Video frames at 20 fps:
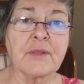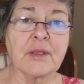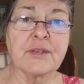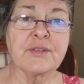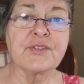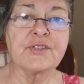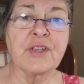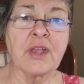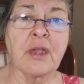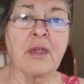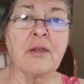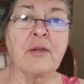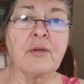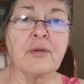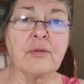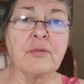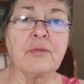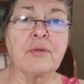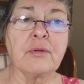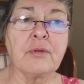
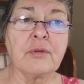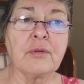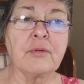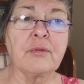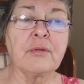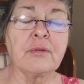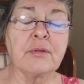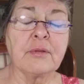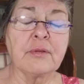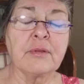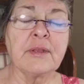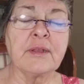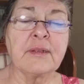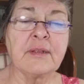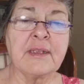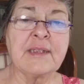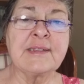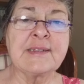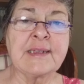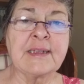So
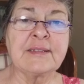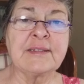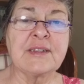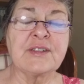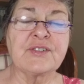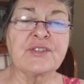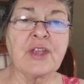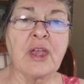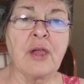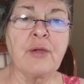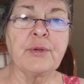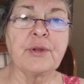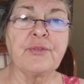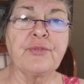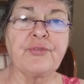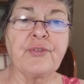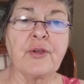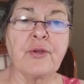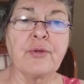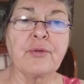let's get this going,
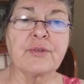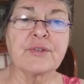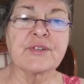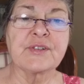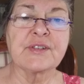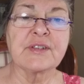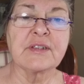folks.